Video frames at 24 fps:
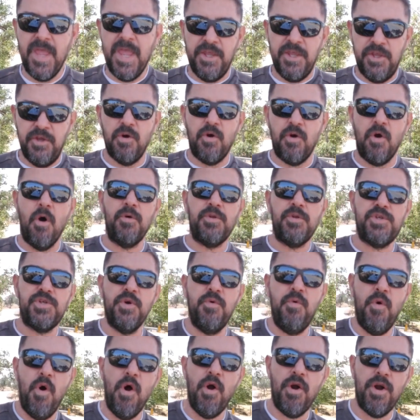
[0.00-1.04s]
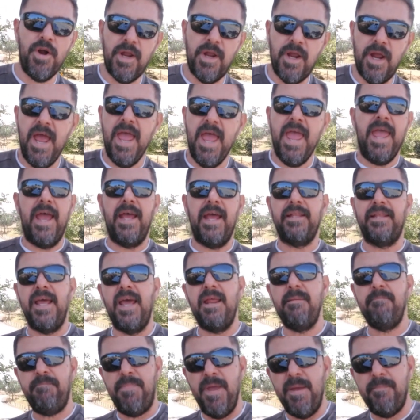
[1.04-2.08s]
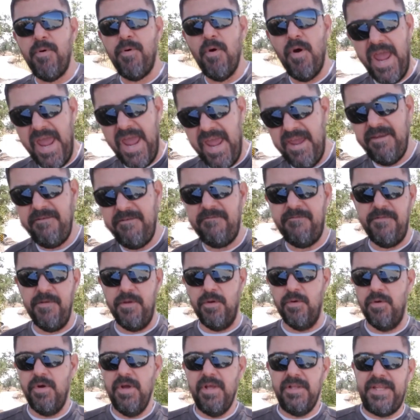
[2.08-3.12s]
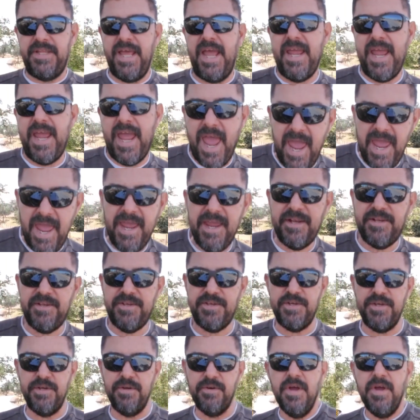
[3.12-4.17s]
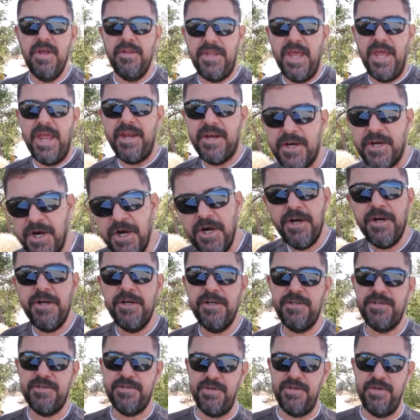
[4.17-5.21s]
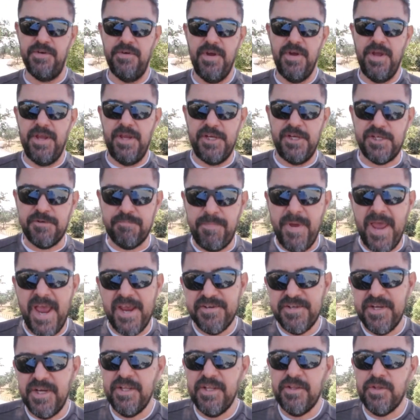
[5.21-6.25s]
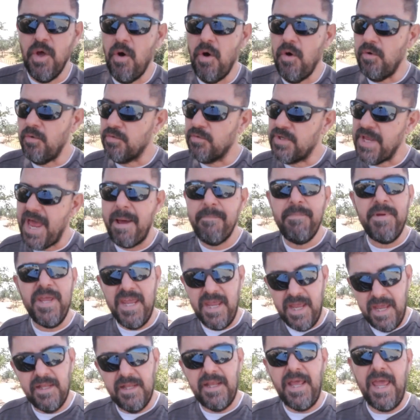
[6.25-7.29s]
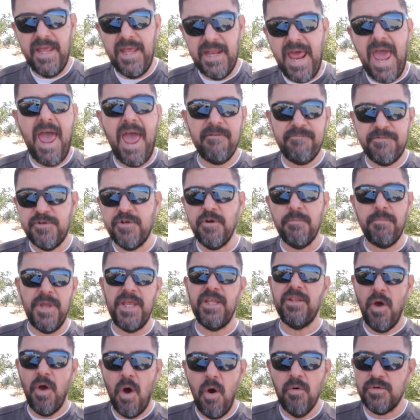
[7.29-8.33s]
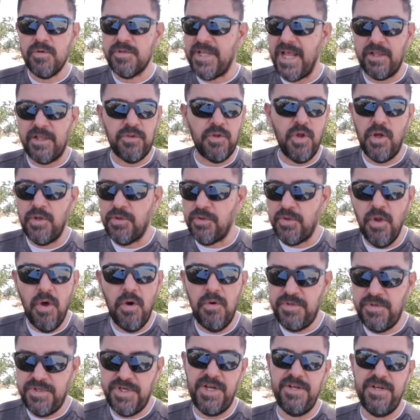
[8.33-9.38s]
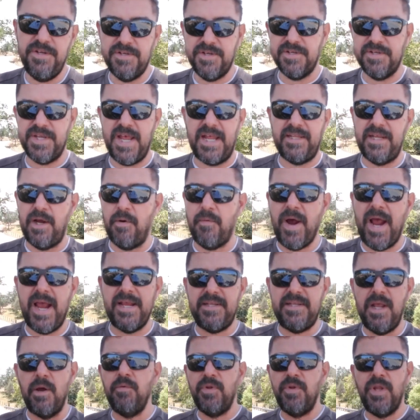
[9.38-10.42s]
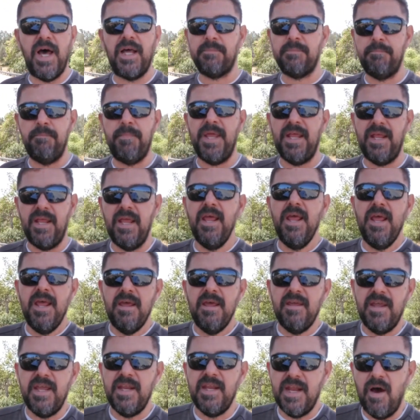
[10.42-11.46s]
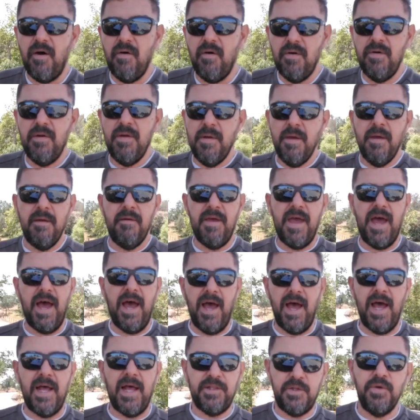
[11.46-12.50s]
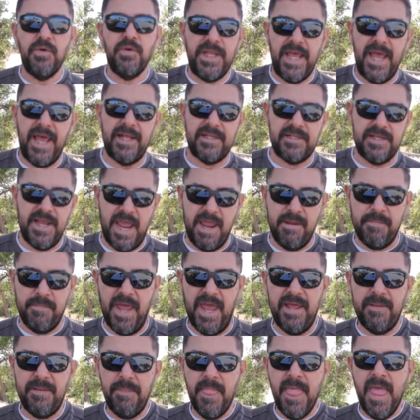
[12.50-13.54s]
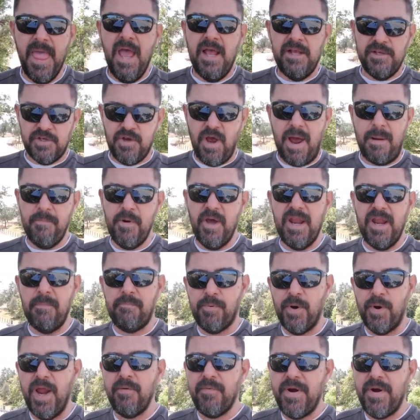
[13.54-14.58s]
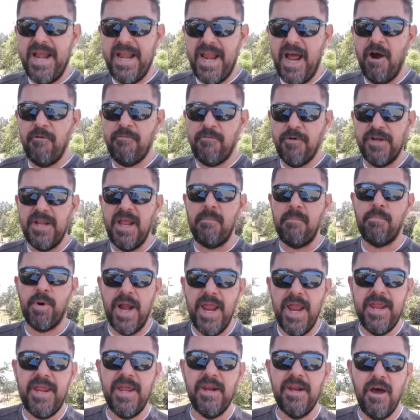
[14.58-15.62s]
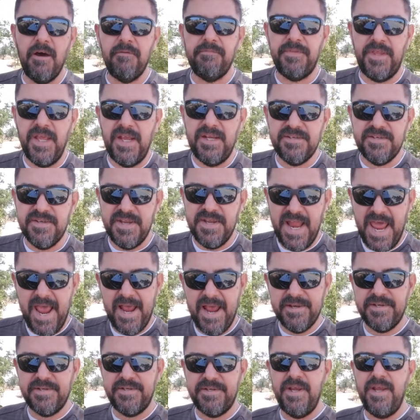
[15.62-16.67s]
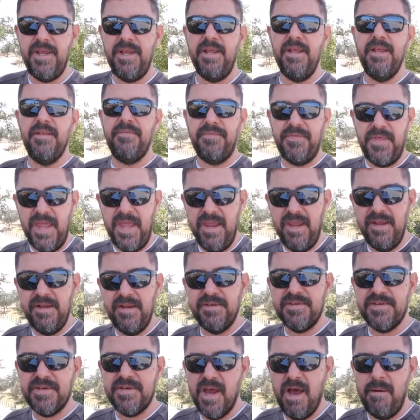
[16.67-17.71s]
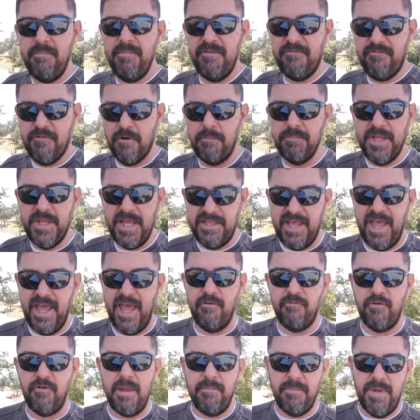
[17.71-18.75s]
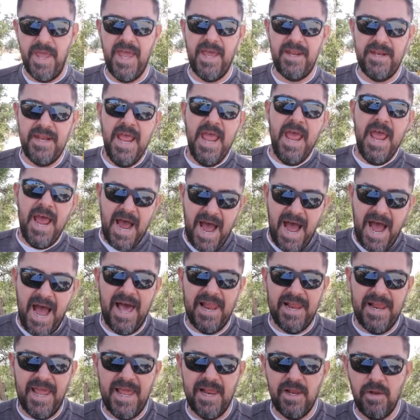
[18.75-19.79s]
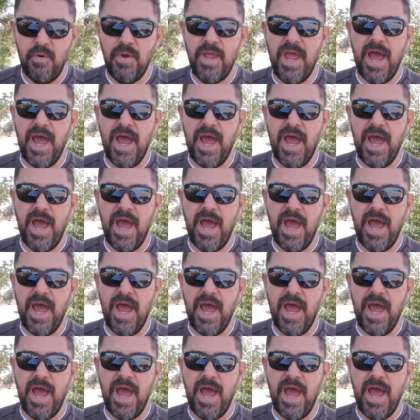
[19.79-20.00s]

You go to work and then people envy you. They hate you. They curse you. Especially those, I mean, it have to be those that don't know Jesus. Otherwise, they will not be, you know, uh, uh, do that. Amen? So I'm going to pray right now for the breaking of these nasty things coming from the devil. Amen? Hallelujah.